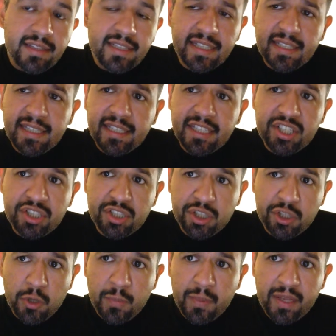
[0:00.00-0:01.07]
his
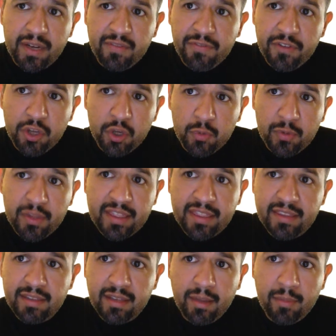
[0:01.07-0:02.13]
stupid feud with
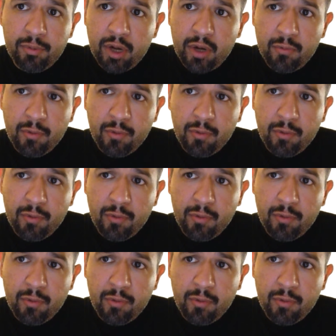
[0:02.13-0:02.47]
Bray